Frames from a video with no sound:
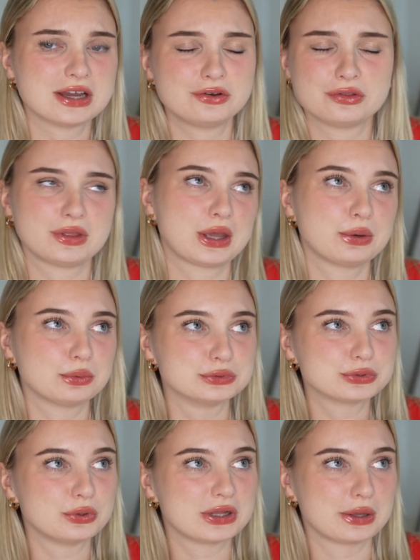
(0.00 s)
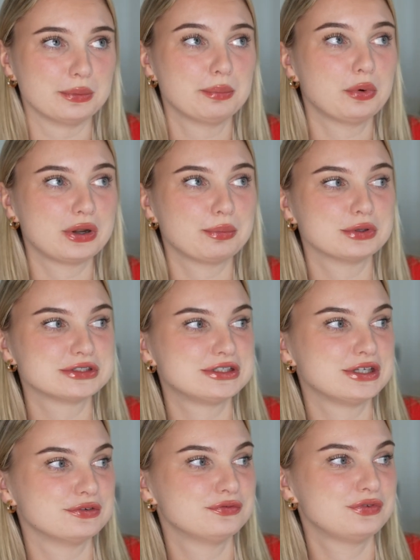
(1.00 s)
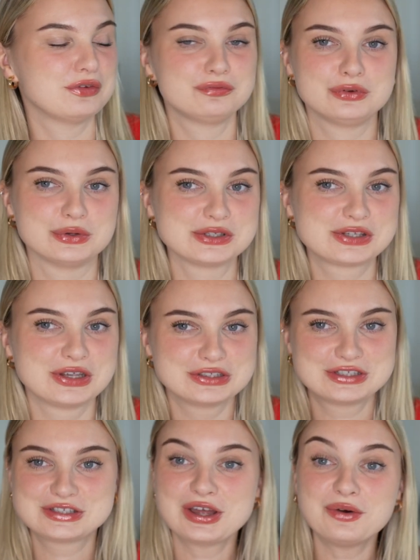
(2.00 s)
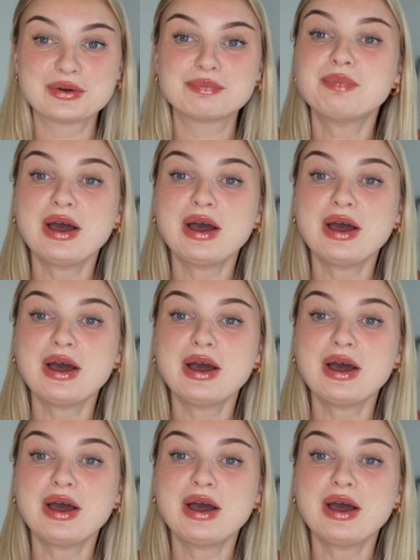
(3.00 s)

I don't think anyone was calling him a body positive influencer to start with.